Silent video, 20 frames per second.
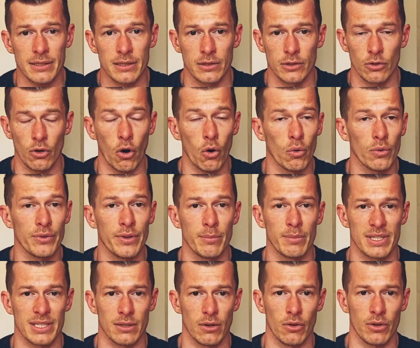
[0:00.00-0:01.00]
You hold them
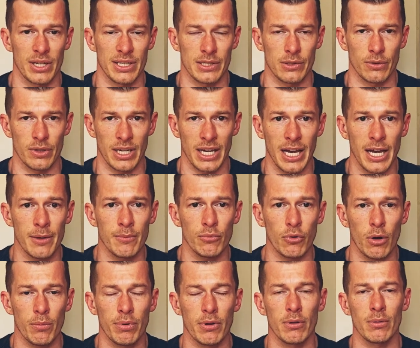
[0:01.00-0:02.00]
as long as you can
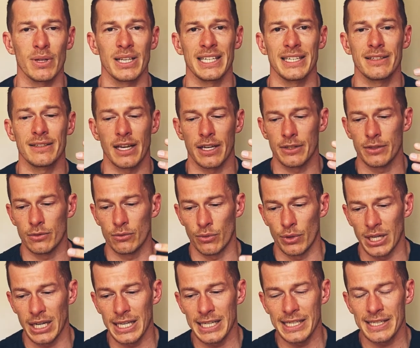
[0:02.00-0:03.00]
properly, then you
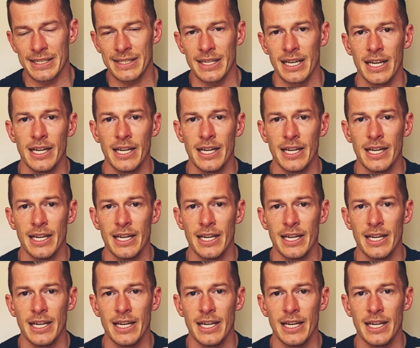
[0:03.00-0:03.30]
release.